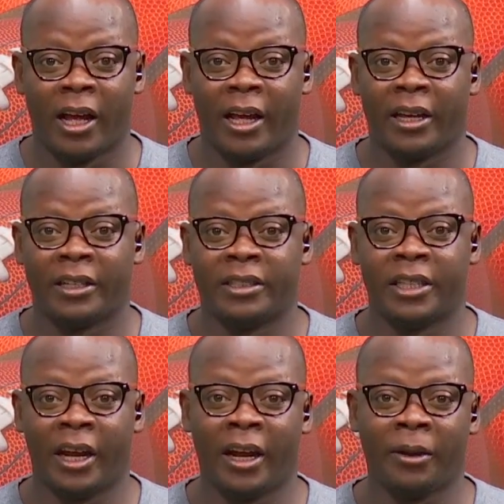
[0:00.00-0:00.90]

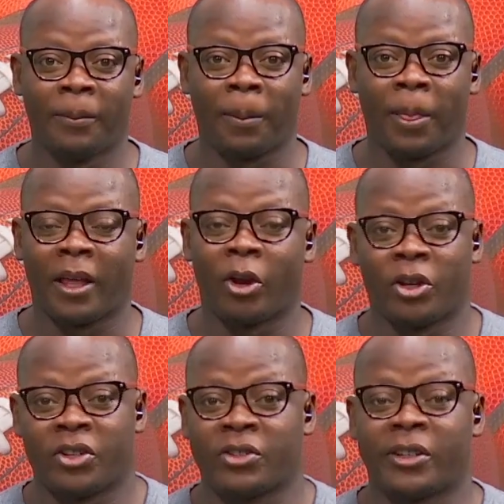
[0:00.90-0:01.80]
He
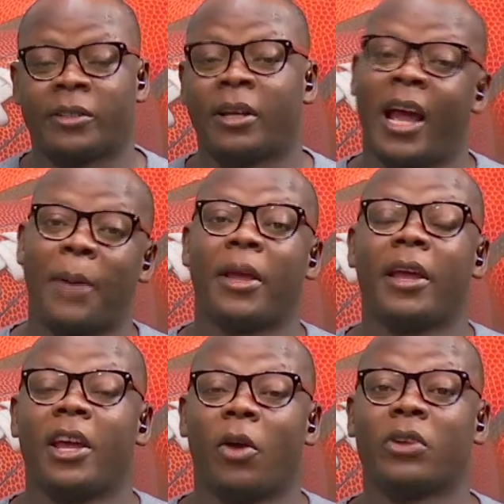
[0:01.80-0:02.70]
just didn't. I mean,
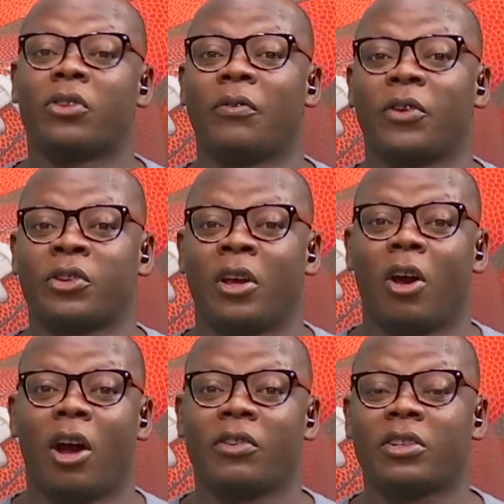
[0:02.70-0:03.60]
it was obvious.
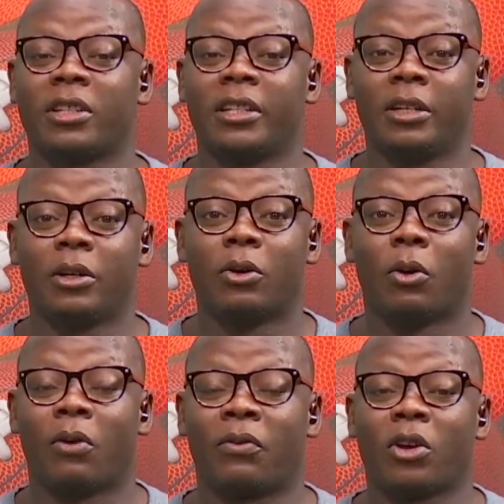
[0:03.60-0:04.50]
Obviously,
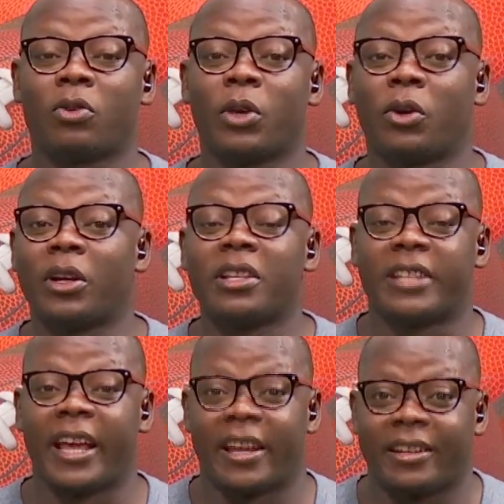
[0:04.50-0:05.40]
of course, we couldn't
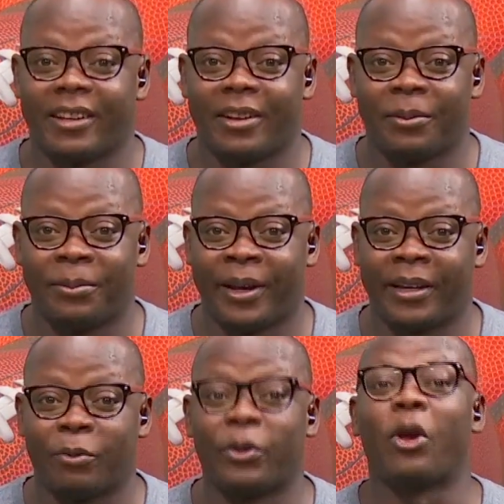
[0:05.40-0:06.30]
say it,
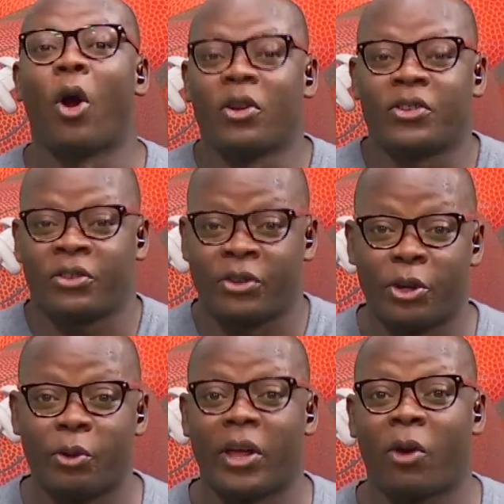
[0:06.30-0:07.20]
but we all just
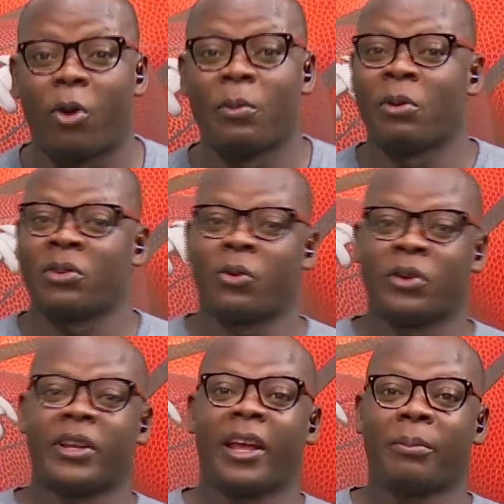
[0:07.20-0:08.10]
knew that Commey was going
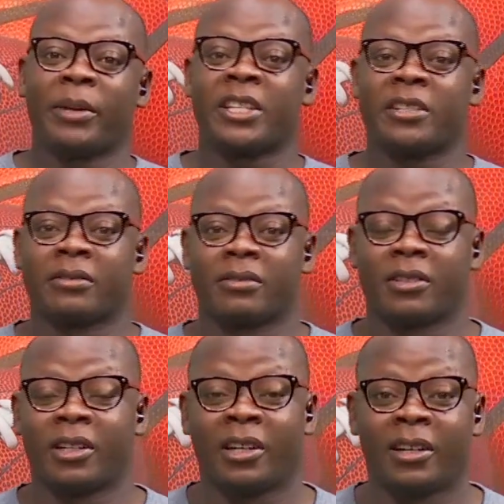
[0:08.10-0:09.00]
to get beaten.
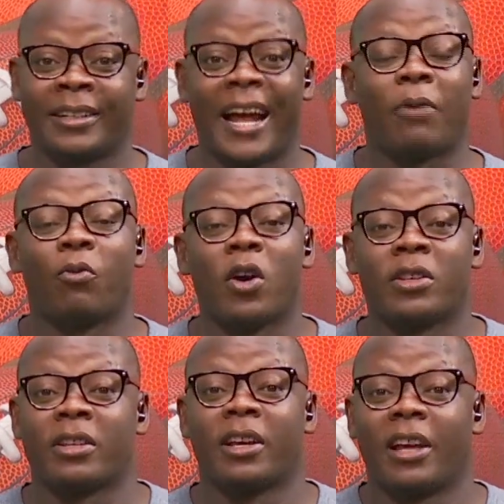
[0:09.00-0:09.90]
That
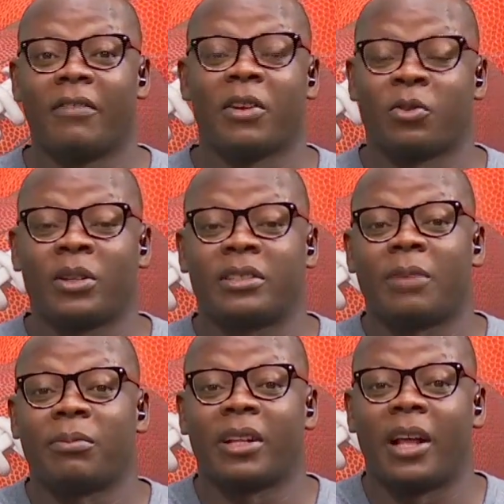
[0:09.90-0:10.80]
was, if there's
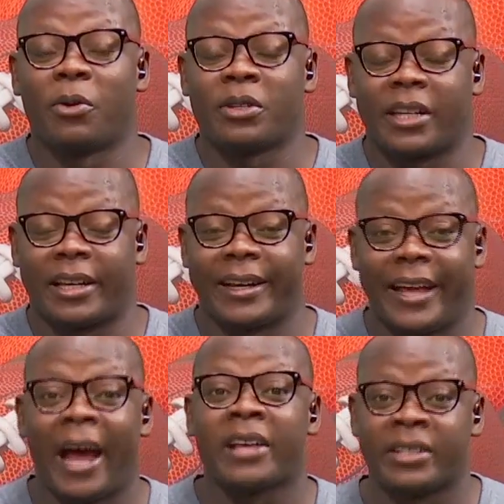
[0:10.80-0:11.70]
something that was
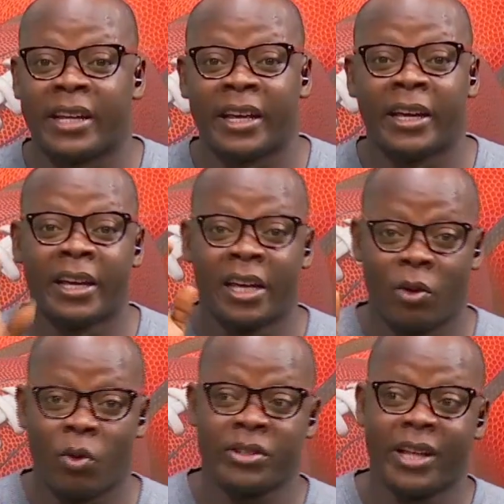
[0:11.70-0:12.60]
clear as day, it
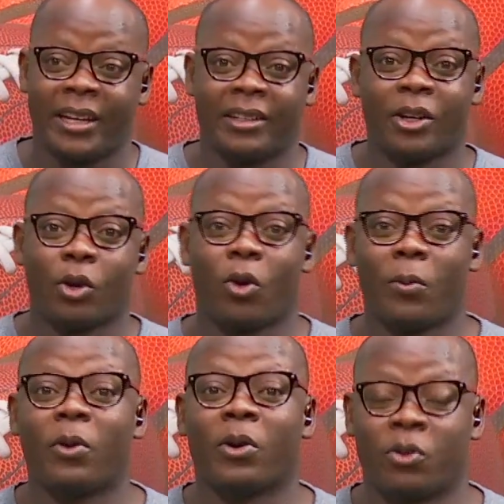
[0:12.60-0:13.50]
was that
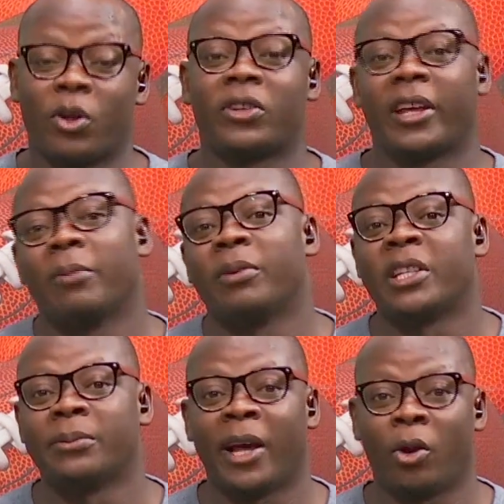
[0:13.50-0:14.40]
Commey was going to get
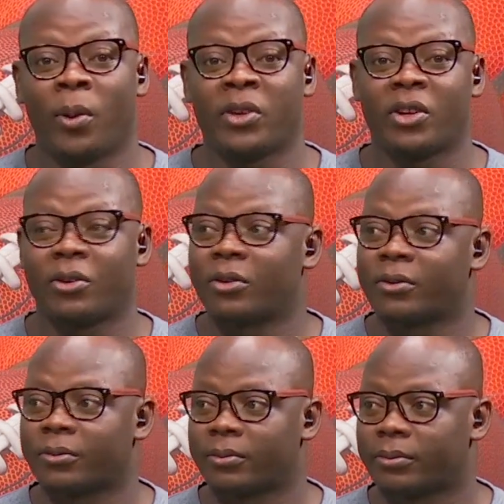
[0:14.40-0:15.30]
beaten. So you are
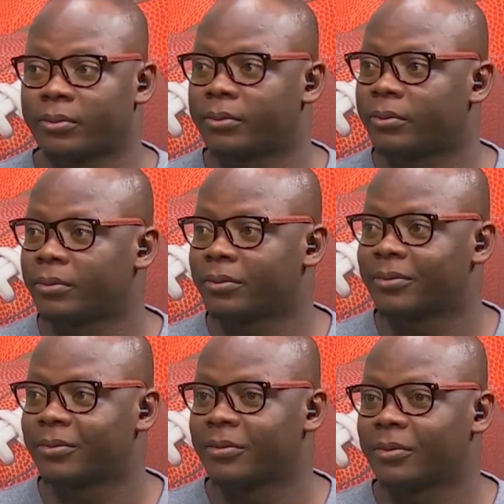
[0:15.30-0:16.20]
saying what I'm saying
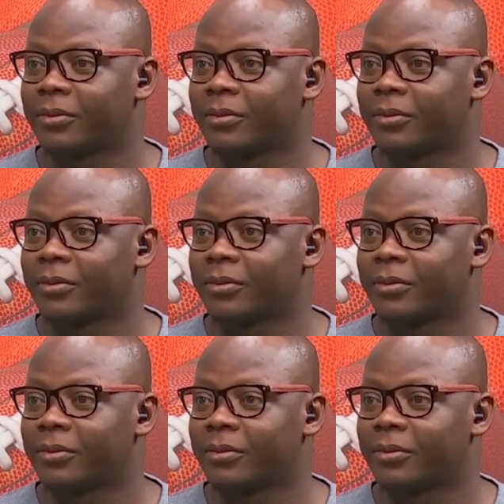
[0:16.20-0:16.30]
now.